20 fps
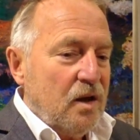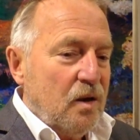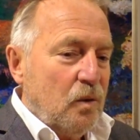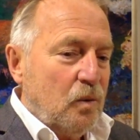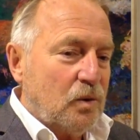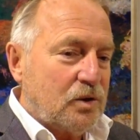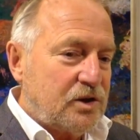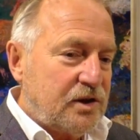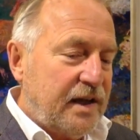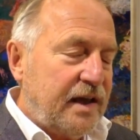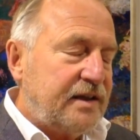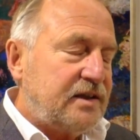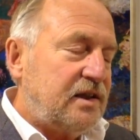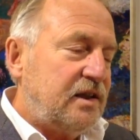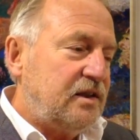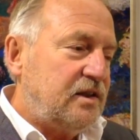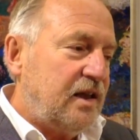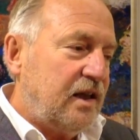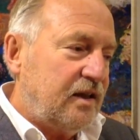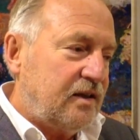What's next
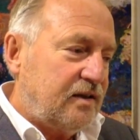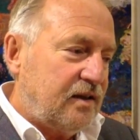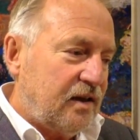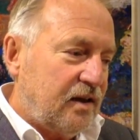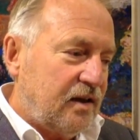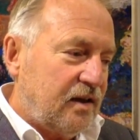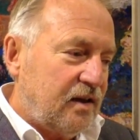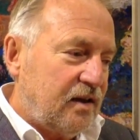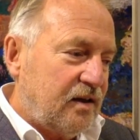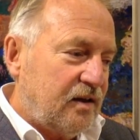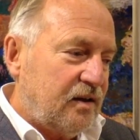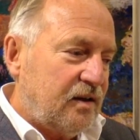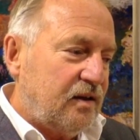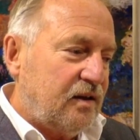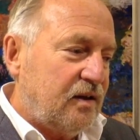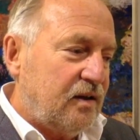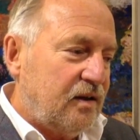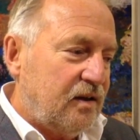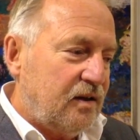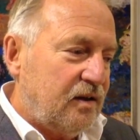is that
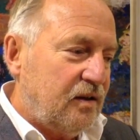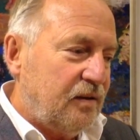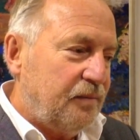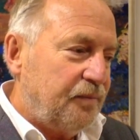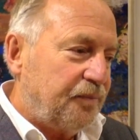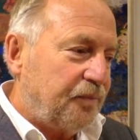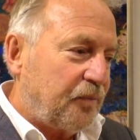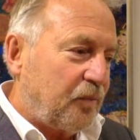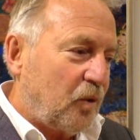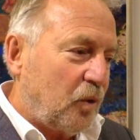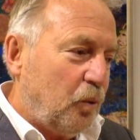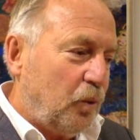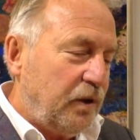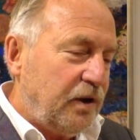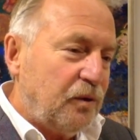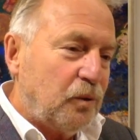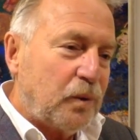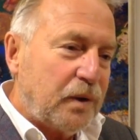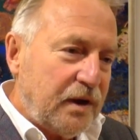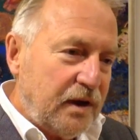we
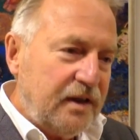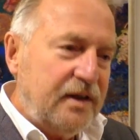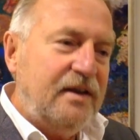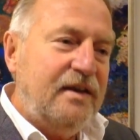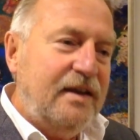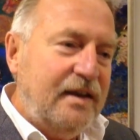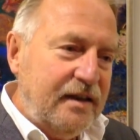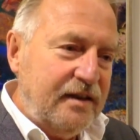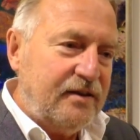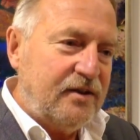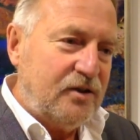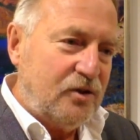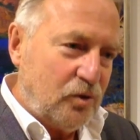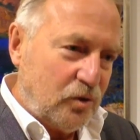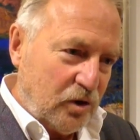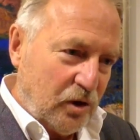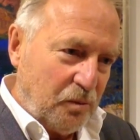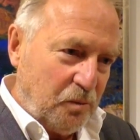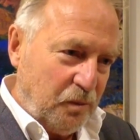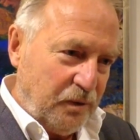really need to
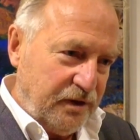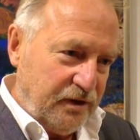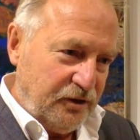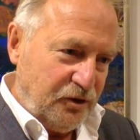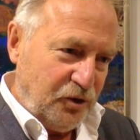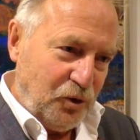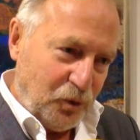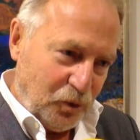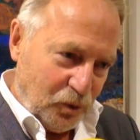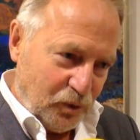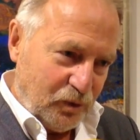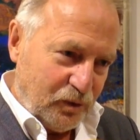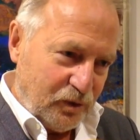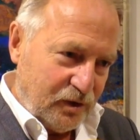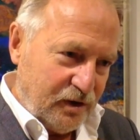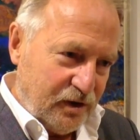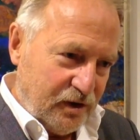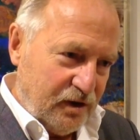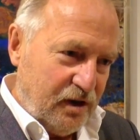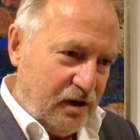come with a new
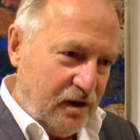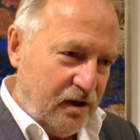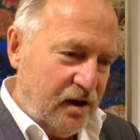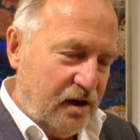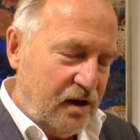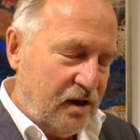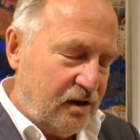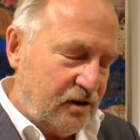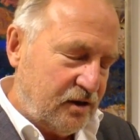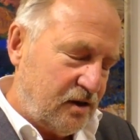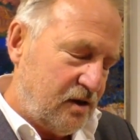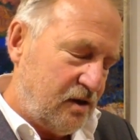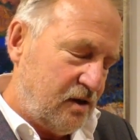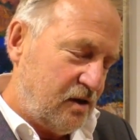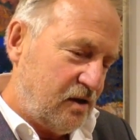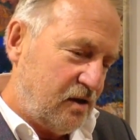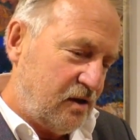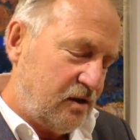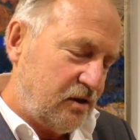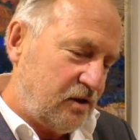
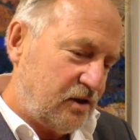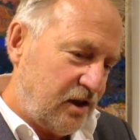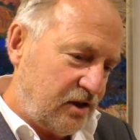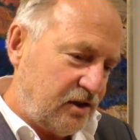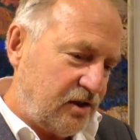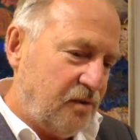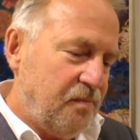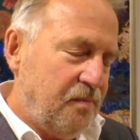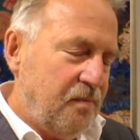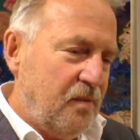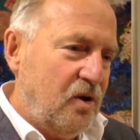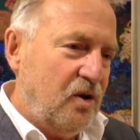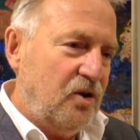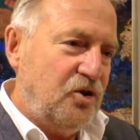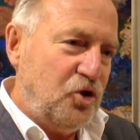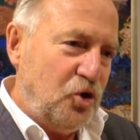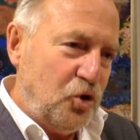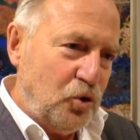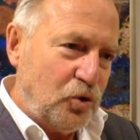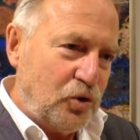
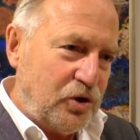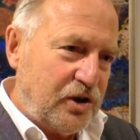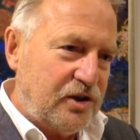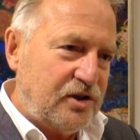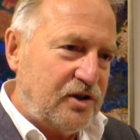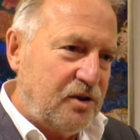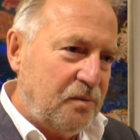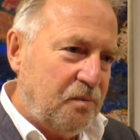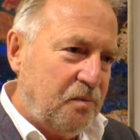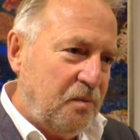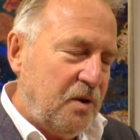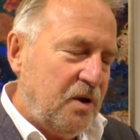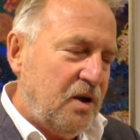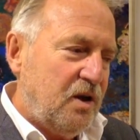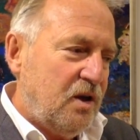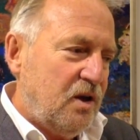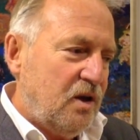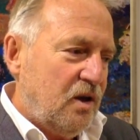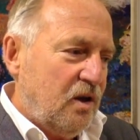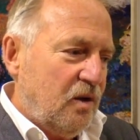system,
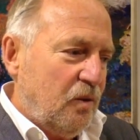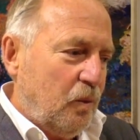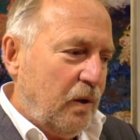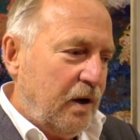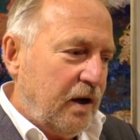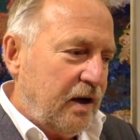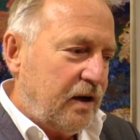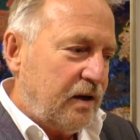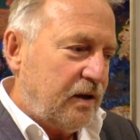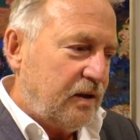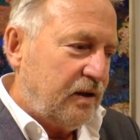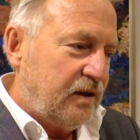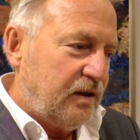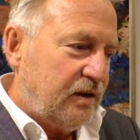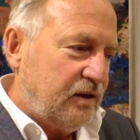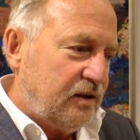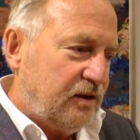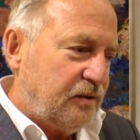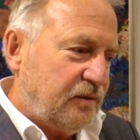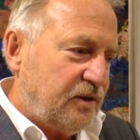where
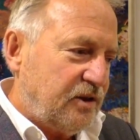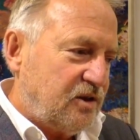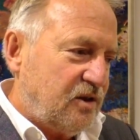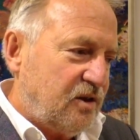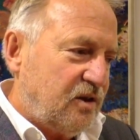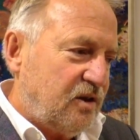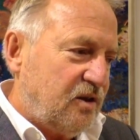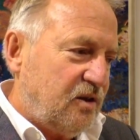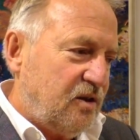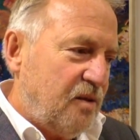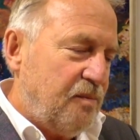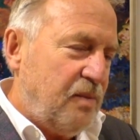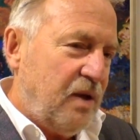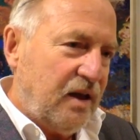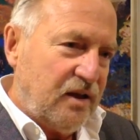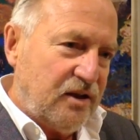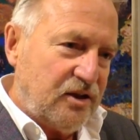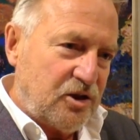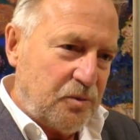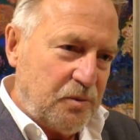there is a
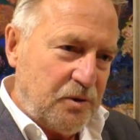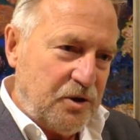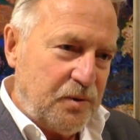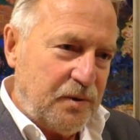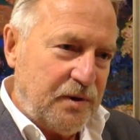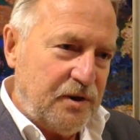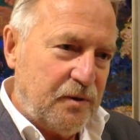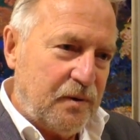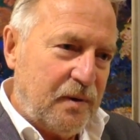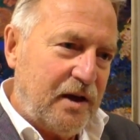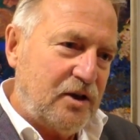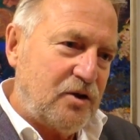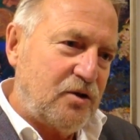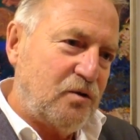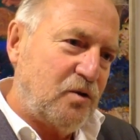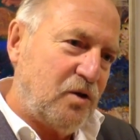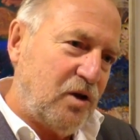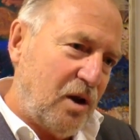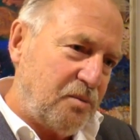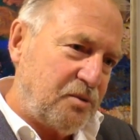balance between the rights
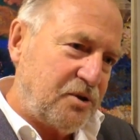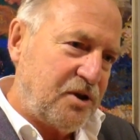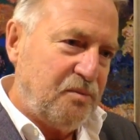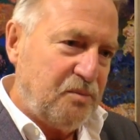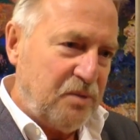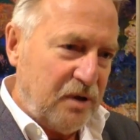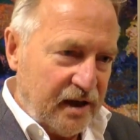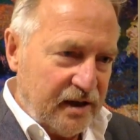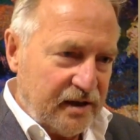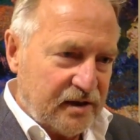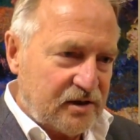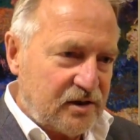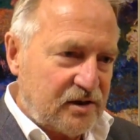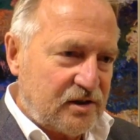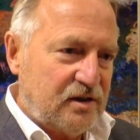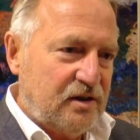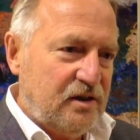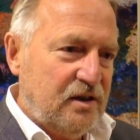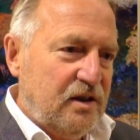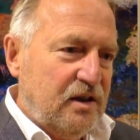of clubs and
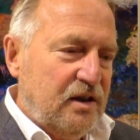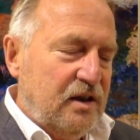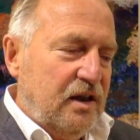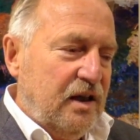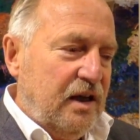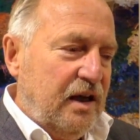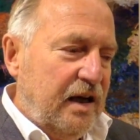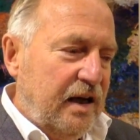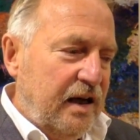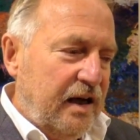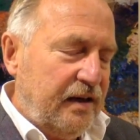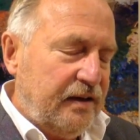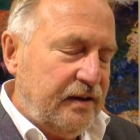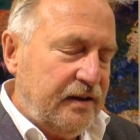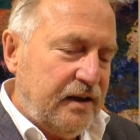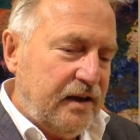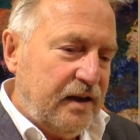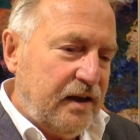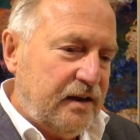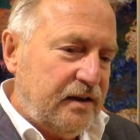players. And
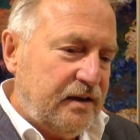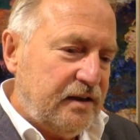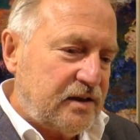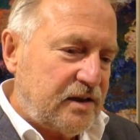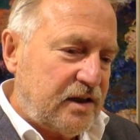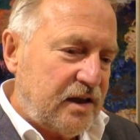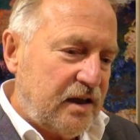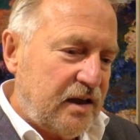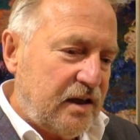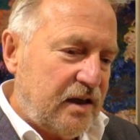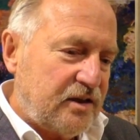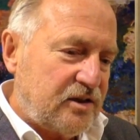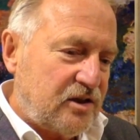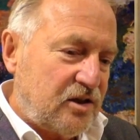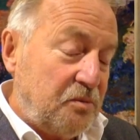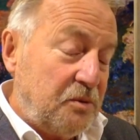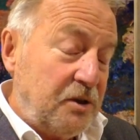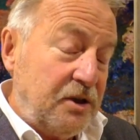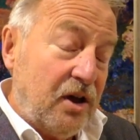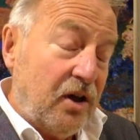this has to
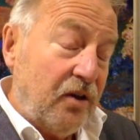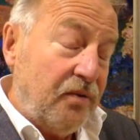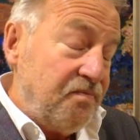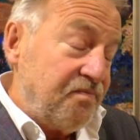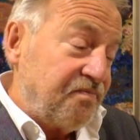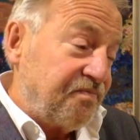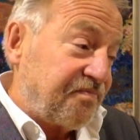be done.